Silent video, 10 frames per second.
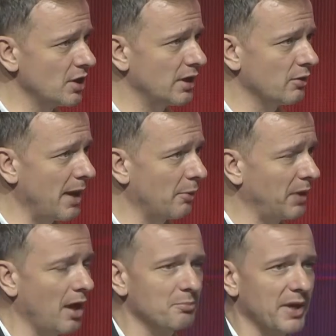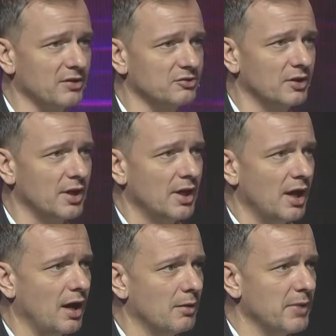earlier about plant-based,
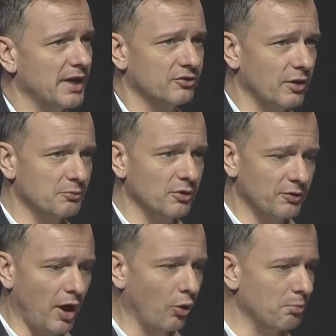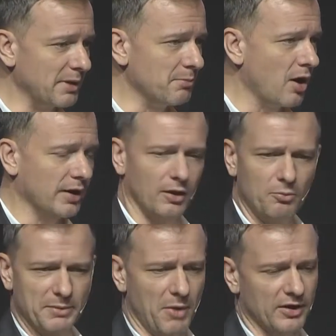in terms of the whole meat market
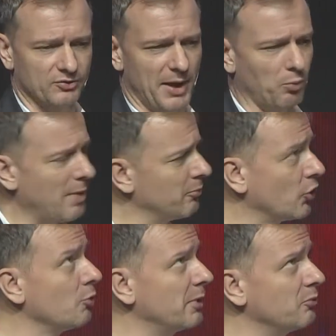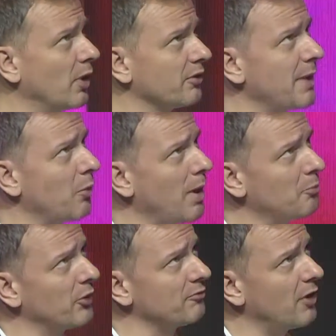is could be worth about
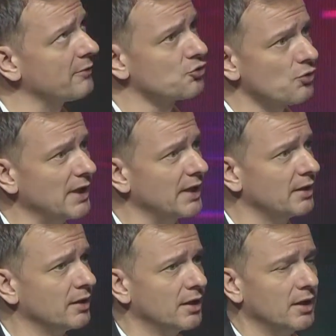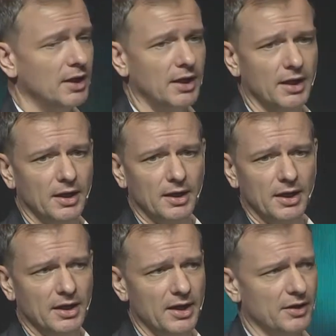1.5 trillion
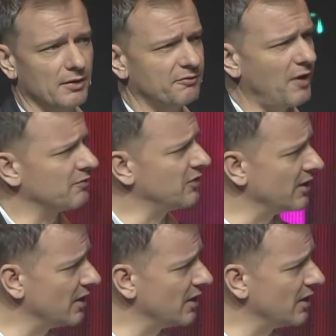in another 5-10